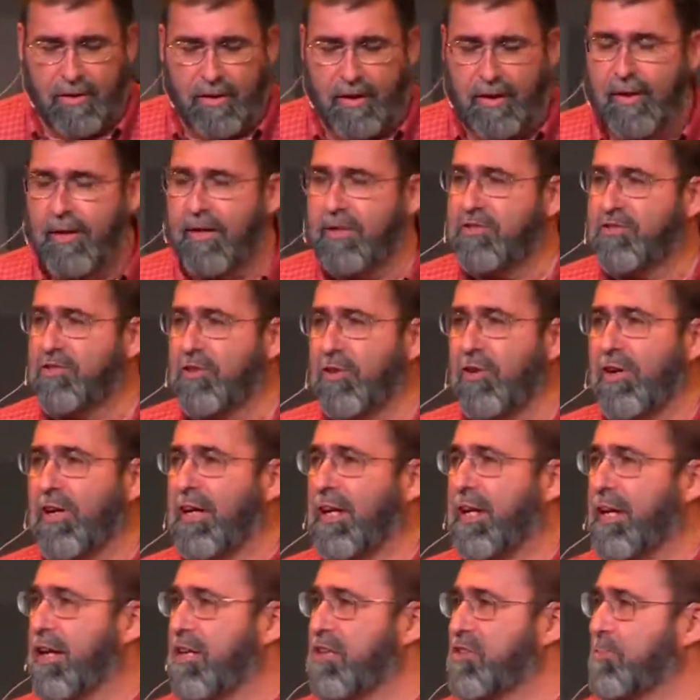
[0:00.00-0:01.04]

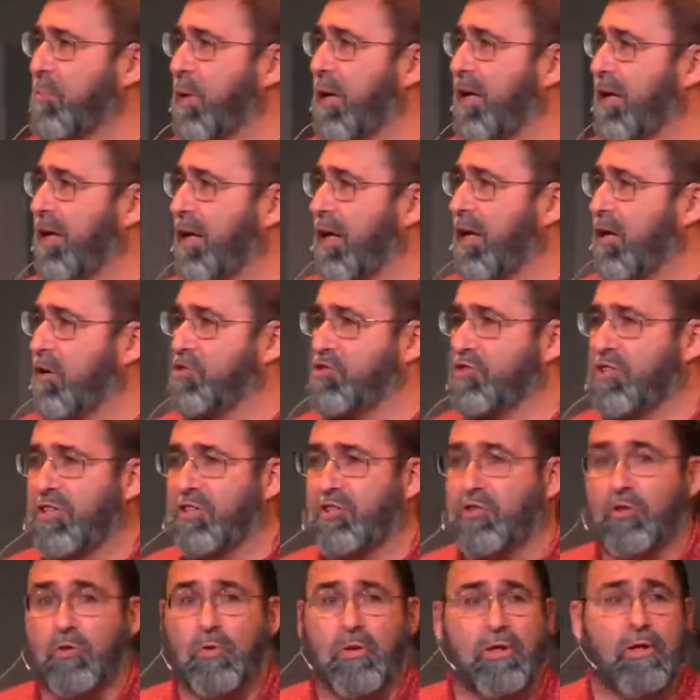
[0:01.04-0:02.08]
exerting and expending energy
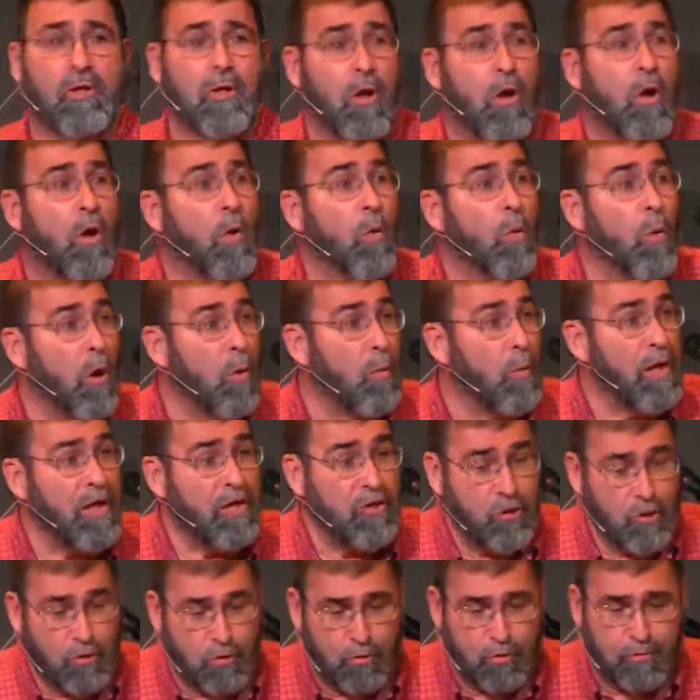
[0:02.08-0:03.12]
doing what we
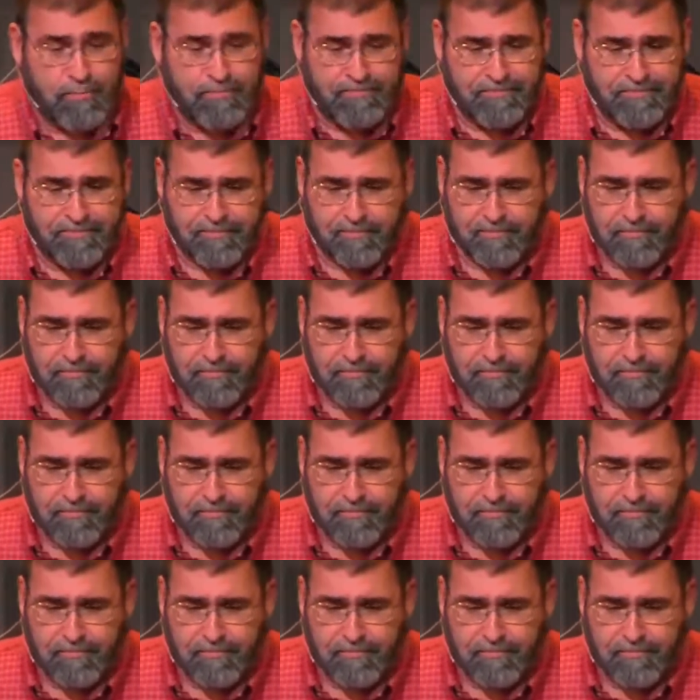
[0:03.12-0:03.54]
do.